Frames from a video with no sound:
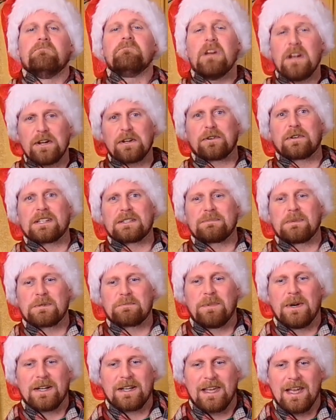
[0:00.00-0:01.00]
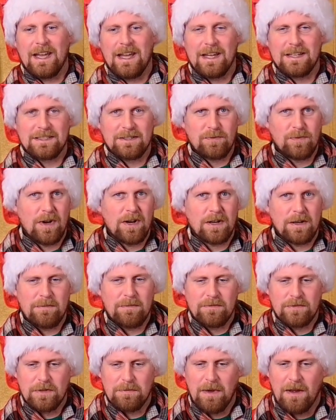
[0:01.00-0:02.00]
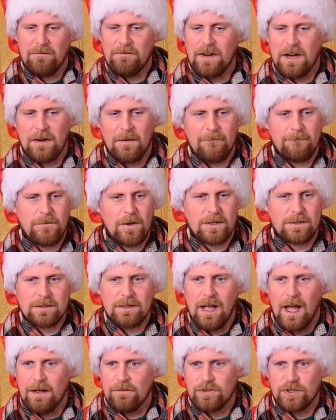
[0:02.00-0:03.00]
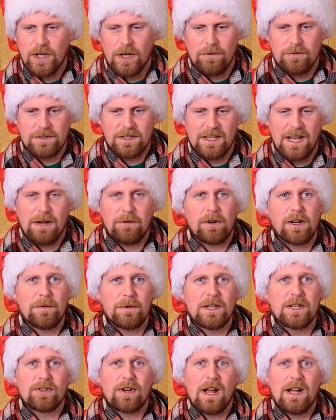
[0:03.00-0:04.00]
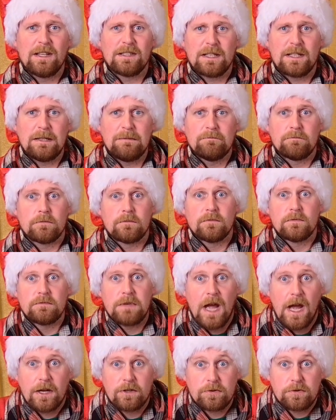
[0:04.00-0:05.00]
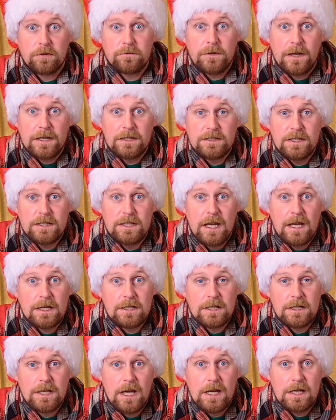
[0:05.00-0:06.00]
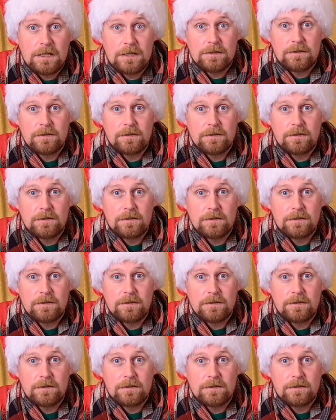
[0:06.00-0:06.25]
Merry Christmas, Buckheads, and welcome to my very first live show. And today we're going to be trying some extra fancy candy canes.